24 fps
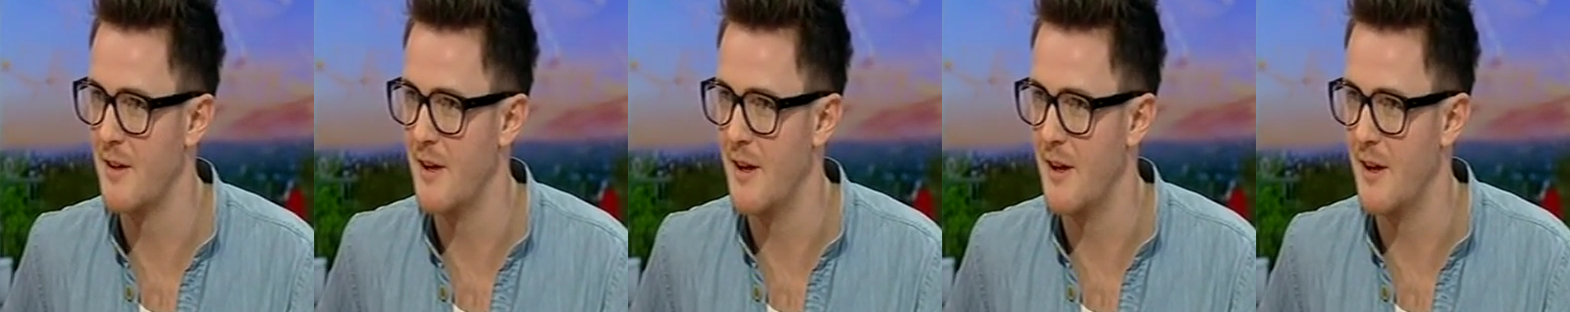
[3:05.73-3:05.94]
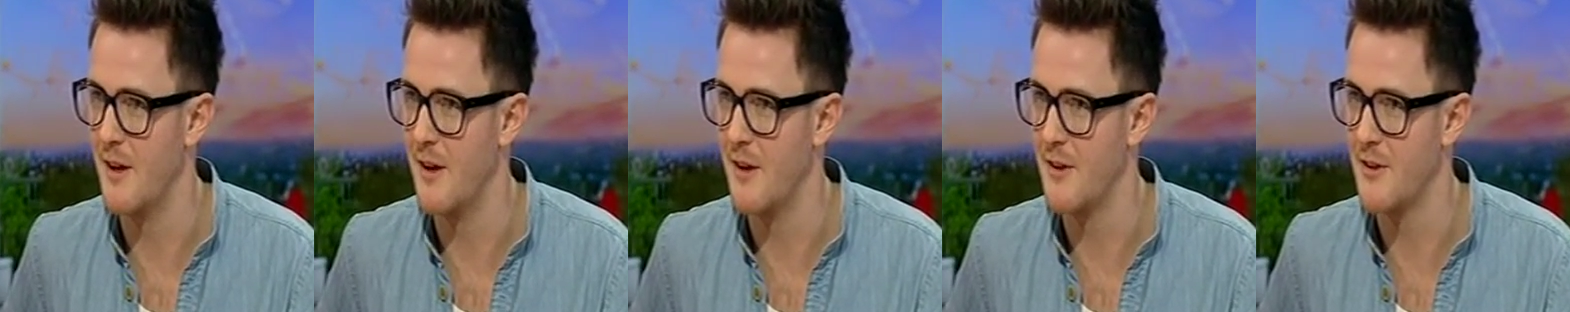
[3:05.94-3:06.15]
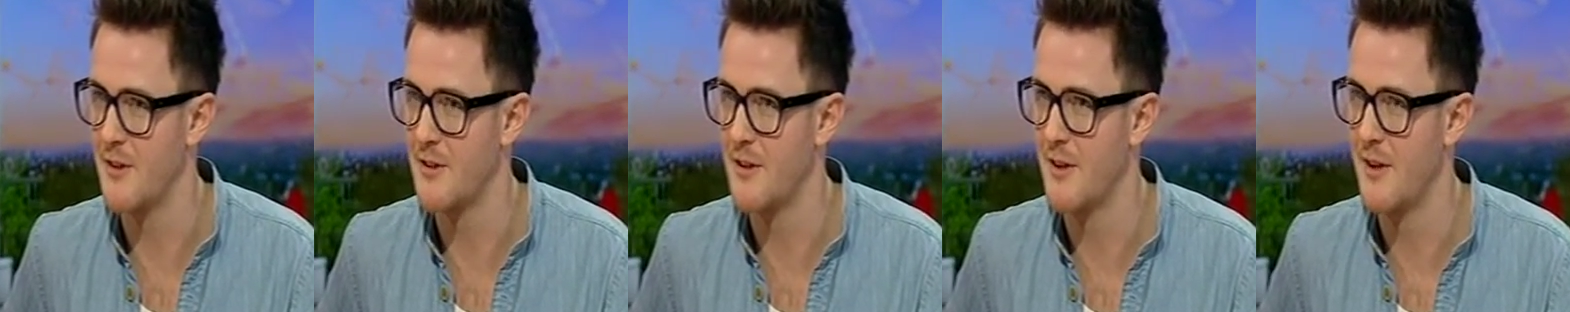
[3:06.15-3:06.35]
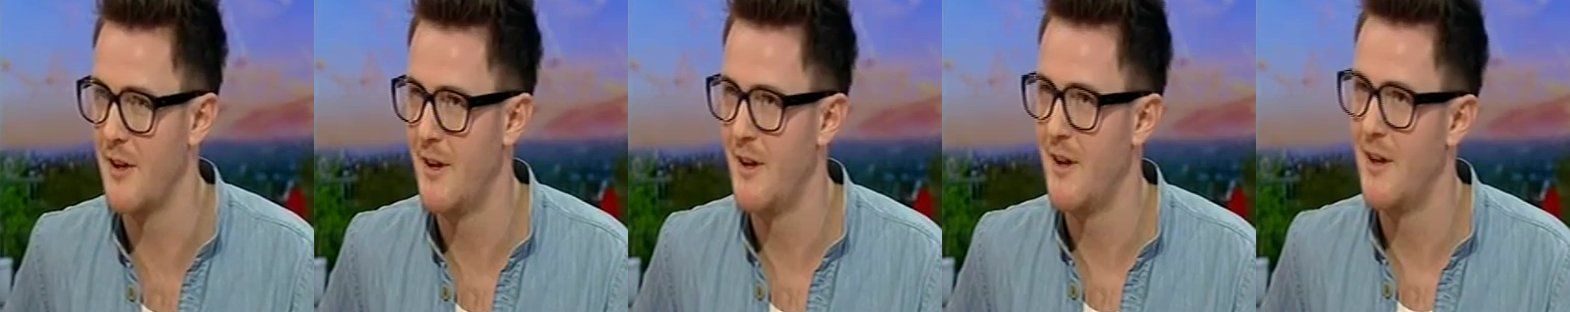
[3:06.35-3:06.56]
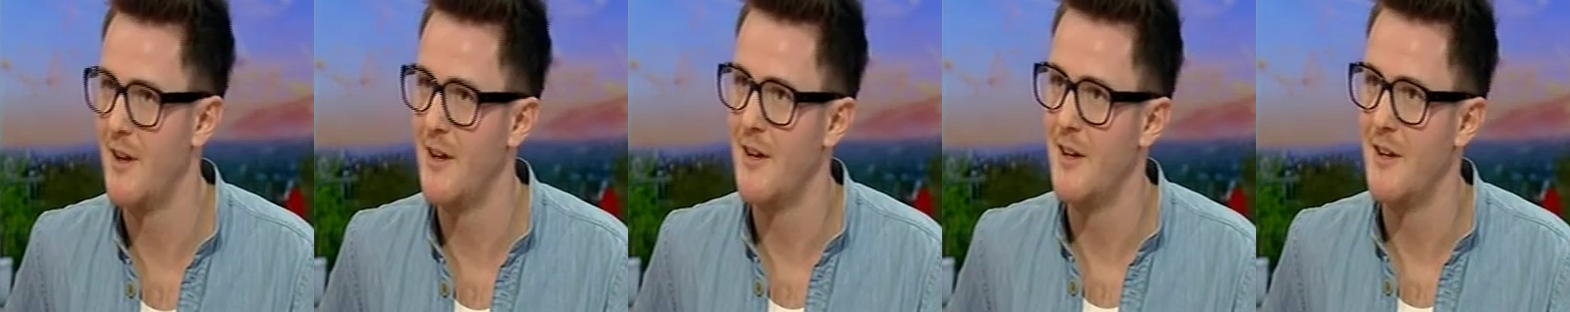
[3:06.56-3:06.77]
and
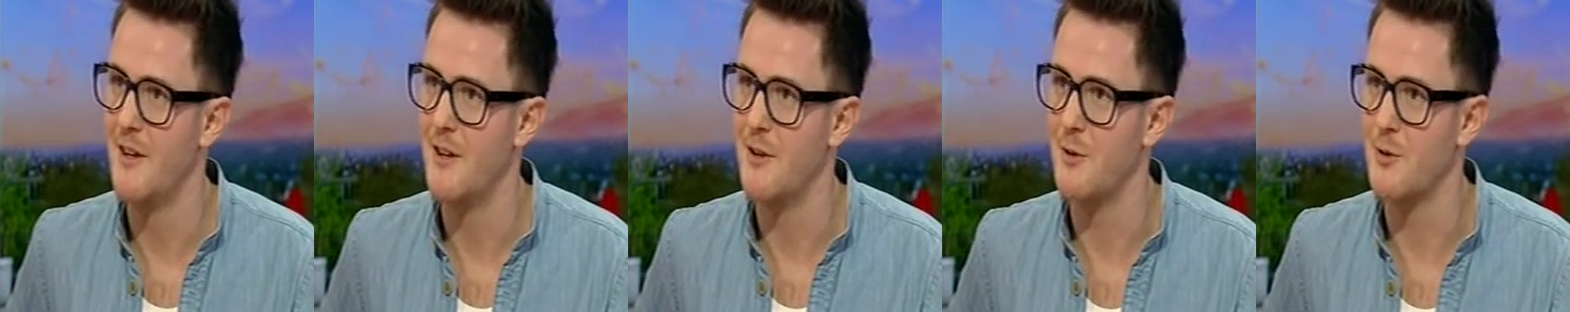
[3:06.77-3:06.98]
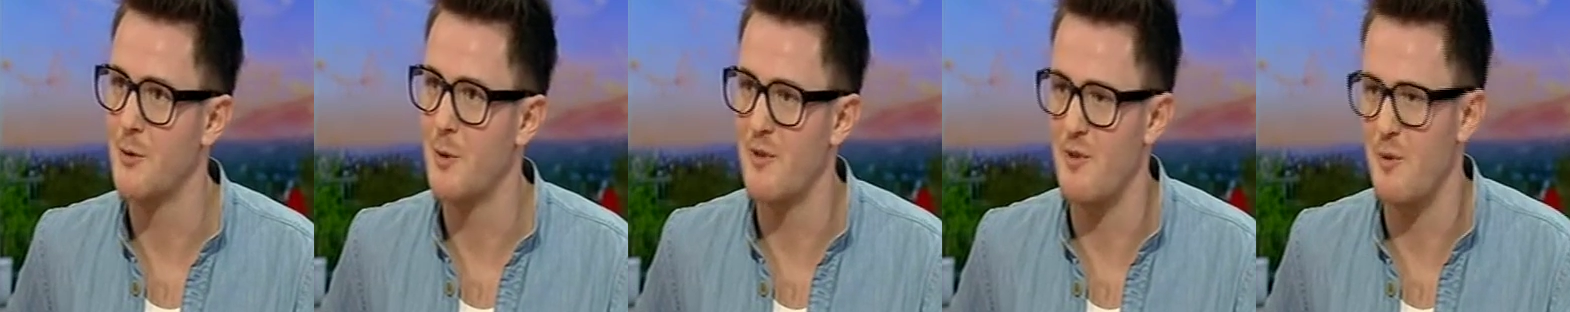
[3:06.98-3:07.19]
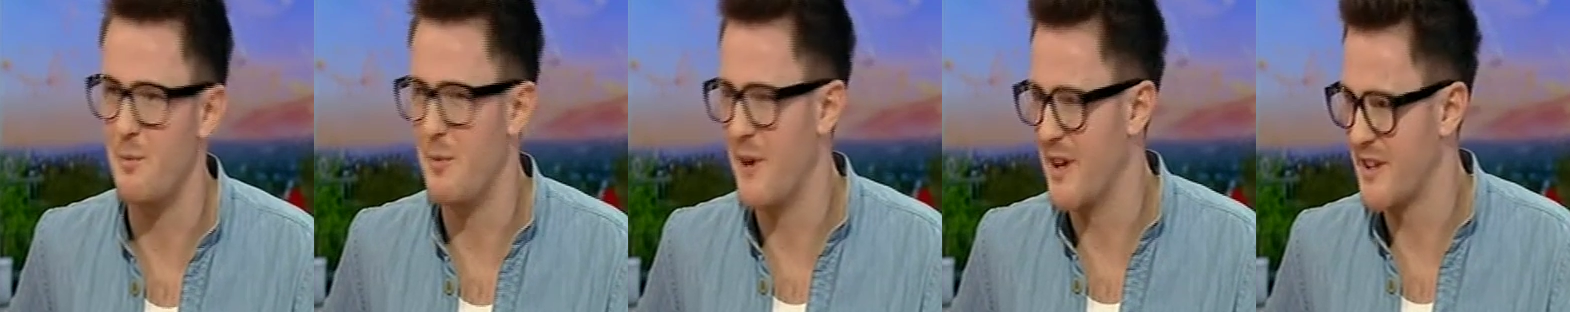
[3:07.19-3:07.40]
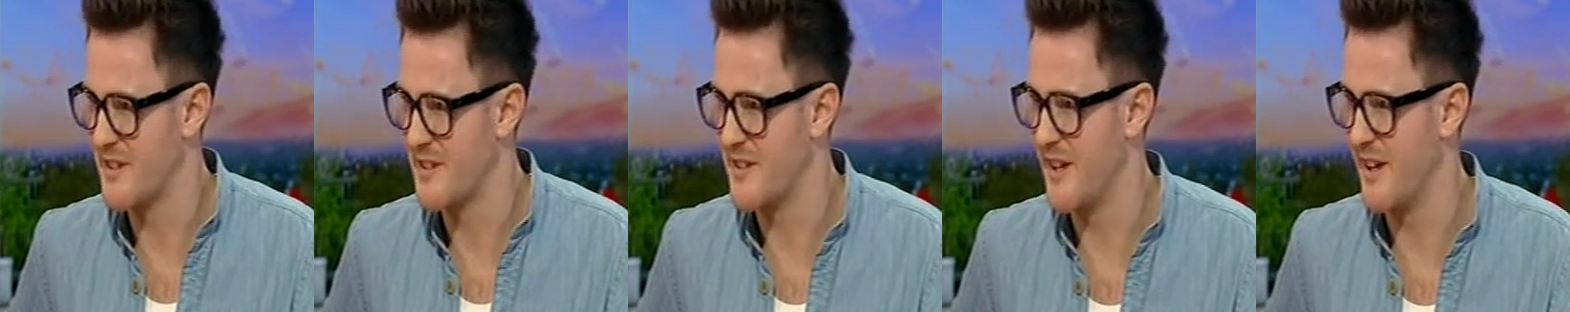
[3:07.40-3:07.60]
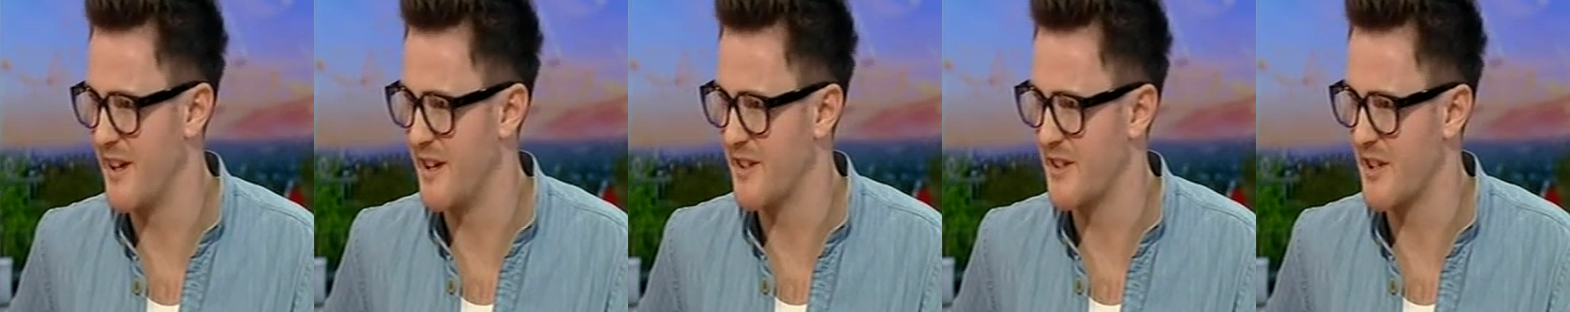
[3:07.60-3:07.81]
it was one of the
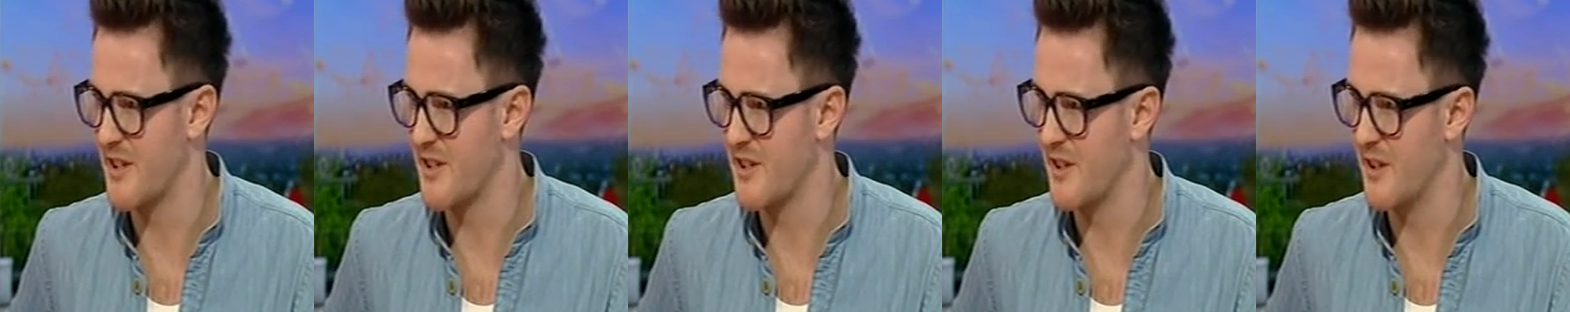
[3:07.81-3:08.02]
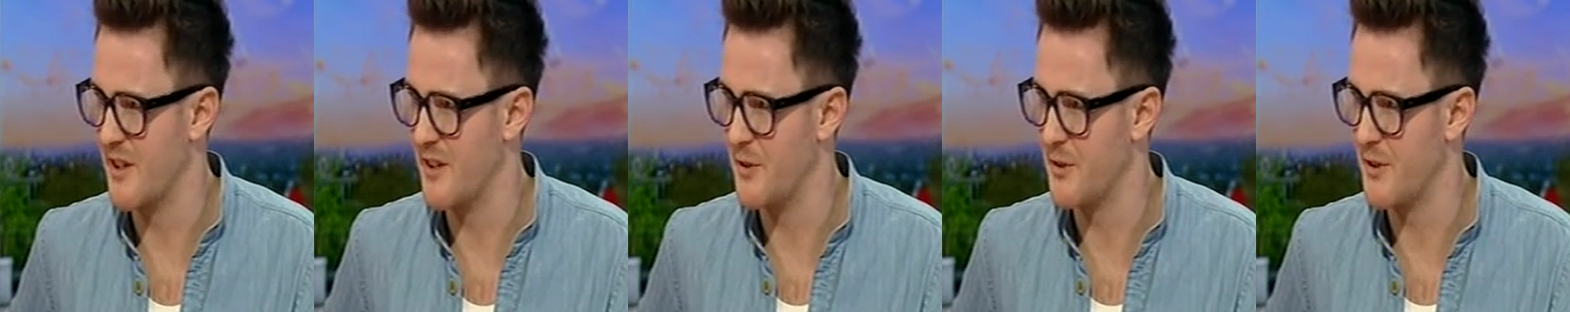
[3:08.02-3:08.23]
best days, actually.